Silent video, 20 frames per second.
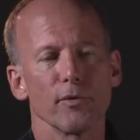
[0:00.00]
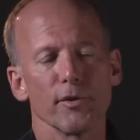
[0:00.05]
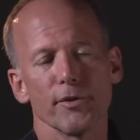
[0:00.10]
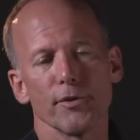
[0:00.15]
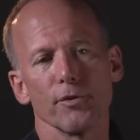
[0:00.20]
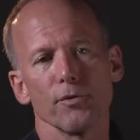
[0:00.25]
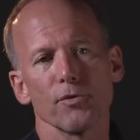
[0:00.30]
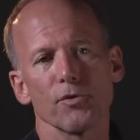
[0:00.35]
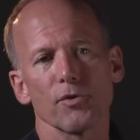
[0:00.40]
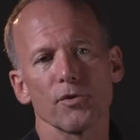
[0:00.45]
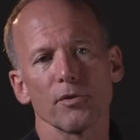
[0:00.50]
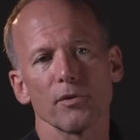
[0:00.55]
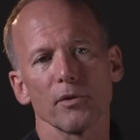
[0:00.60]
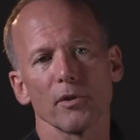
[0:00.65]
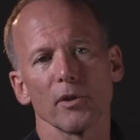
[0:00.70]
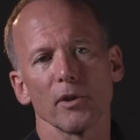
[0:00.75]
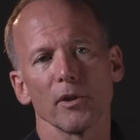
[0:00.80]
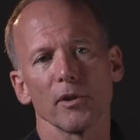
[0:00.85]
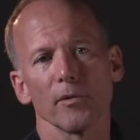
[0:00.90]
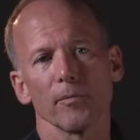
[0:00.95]
reduced
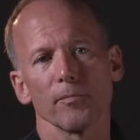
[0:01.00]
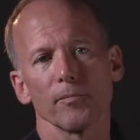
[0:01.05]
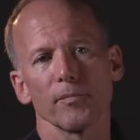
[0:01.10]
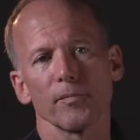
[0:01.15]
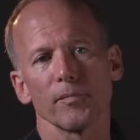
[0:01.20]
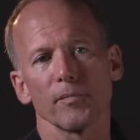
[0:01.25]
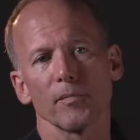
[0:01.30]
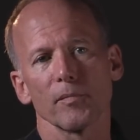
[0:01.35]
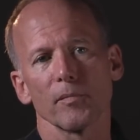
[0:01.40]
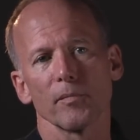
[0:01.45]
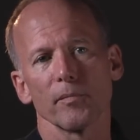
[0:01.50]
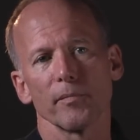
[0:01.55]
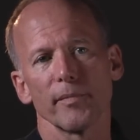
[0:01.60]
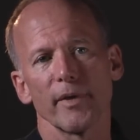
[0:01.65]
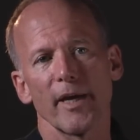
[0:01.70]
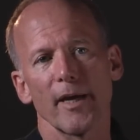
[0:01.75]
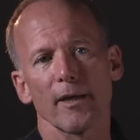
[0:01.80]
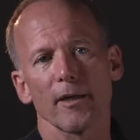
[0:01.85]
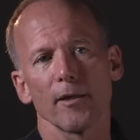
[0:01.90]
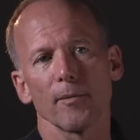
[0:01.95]
um,
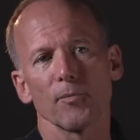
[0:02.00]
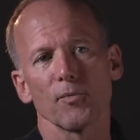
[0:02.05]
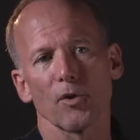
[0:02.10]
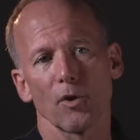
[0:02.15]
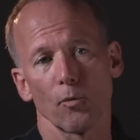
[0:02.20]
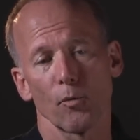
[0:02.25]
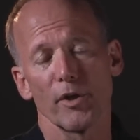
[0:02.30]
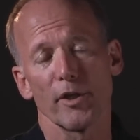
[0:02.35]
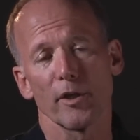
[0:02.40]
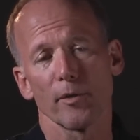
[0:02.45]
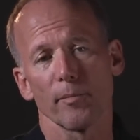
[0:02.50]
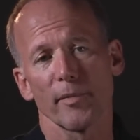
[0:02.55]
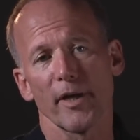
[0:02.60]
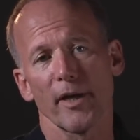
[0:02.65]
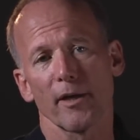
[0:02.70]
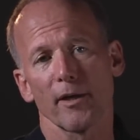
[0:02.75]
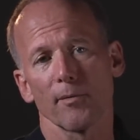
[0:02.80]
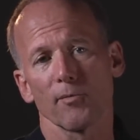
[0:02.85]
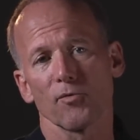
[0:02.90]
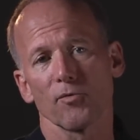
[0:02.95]
backup, or weekend
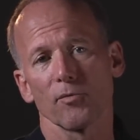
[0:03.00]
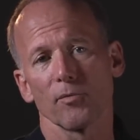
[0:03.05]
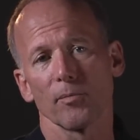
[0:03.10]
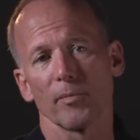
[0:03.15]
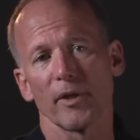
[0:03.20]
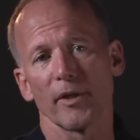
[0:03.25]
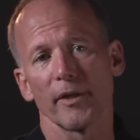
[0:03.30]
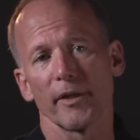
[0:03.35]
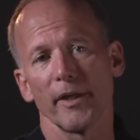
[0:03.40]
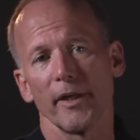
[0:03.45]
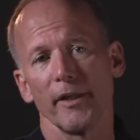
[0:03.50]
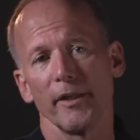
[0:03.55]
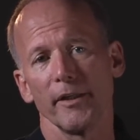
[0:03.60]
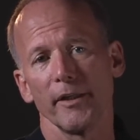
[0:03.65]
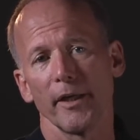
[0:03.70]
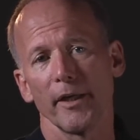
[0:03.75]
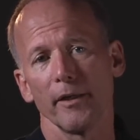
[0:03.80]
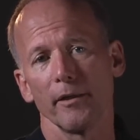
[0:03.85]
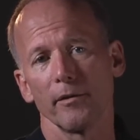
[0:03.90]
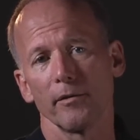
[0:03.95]
backups, from about
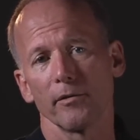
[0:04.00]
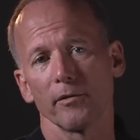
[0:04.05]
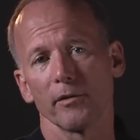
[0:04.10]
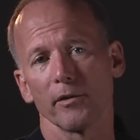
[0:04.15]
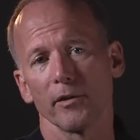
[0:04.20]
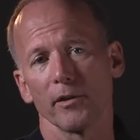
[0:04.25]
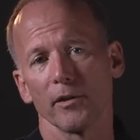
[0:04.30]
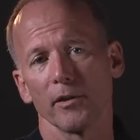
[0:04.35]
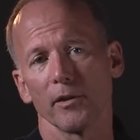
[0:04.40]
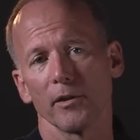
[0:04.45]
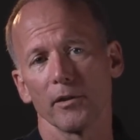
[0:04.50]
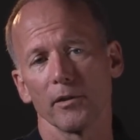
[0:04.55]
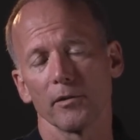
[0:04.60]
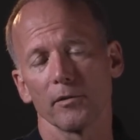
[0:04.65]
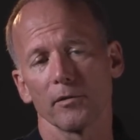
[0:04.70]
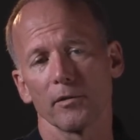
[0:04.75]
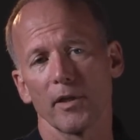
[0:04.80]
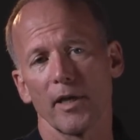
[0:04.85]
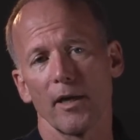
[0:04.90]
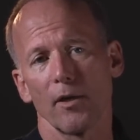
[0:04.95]
eighty-eight uh,
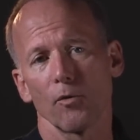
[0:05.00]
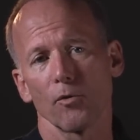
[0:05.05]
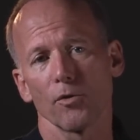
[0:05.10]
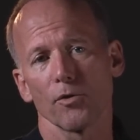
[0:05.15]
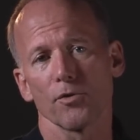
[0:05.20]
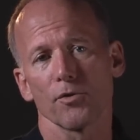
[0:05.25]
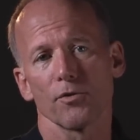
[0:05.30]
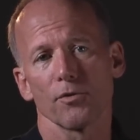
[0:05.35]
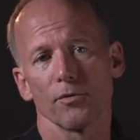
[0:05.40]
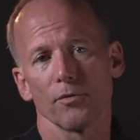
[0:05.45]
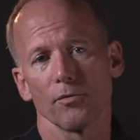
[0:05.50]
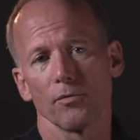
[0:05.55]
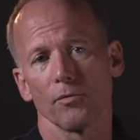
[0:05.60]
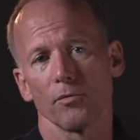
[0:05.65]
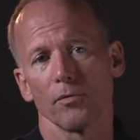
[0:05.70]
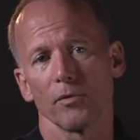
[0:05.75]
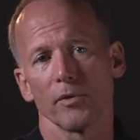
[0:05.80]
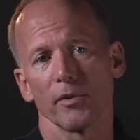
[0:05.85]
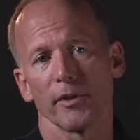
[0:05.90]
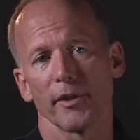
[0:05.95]
hours to
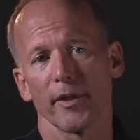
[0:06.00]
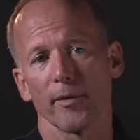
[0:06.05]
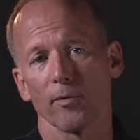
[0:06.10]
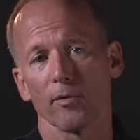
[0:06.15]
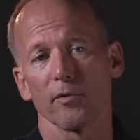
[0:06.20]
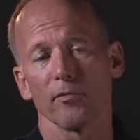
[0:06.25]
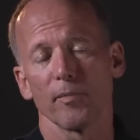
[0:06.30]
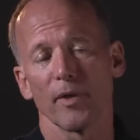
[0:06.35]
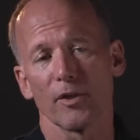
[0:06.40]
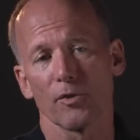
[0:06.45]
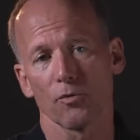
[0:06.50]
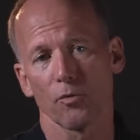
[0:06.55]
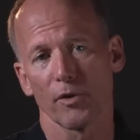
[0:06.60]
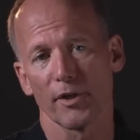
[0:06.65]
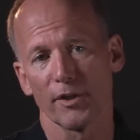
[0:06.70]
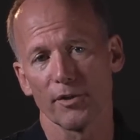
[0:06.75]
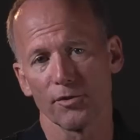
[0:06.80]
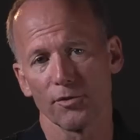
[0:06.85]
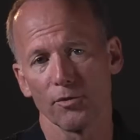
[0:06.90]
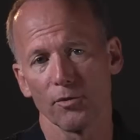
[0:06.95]
in the neighborhood of about
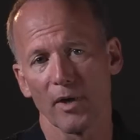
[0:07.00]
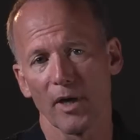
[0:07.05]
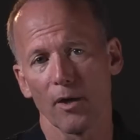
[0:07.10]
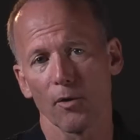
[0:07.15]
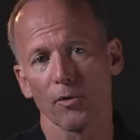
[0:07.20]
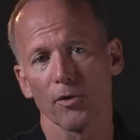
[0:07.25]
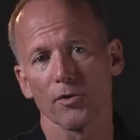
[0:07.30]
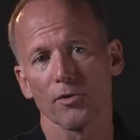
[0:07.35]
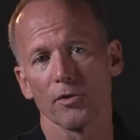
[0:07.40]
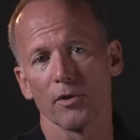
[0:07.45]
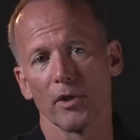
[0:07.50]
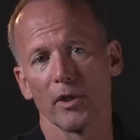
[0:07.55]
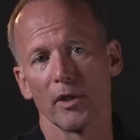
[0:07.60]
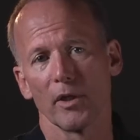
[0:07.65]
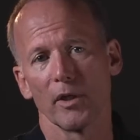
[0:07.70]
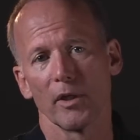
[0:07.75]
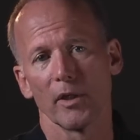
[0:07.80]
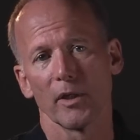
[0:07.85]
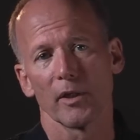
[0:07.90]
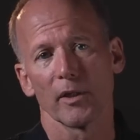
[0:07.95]
twenty-two hours.
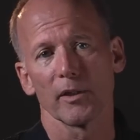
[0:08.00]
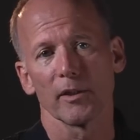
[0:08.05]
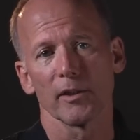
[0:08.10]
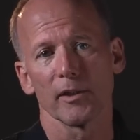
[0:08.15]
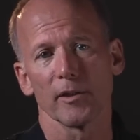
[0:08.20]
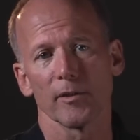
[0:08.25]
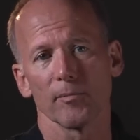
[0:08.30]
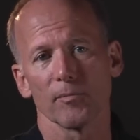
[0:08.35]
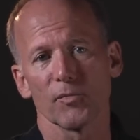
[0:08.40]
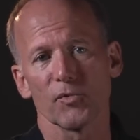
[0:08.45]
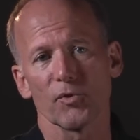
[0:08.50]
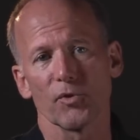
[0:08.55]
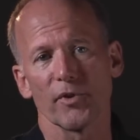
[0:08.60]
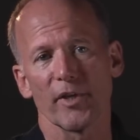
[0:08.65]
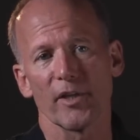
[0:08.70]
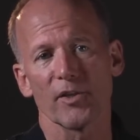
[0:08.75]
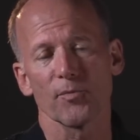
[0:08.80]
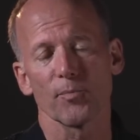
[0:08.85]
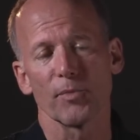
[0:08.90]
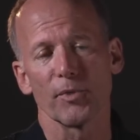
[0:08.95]
Um, so
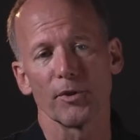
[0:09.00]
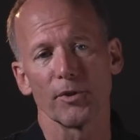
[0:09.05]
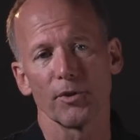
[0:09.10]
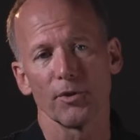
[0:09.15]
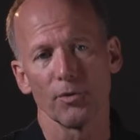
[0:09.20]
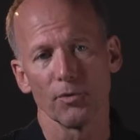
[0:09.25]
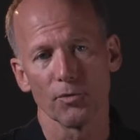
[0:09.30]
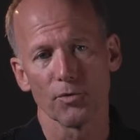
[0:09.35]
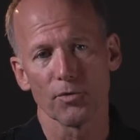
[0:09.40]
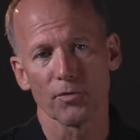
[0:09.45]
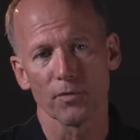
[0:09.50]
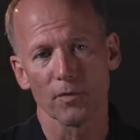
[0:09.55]
that's been huge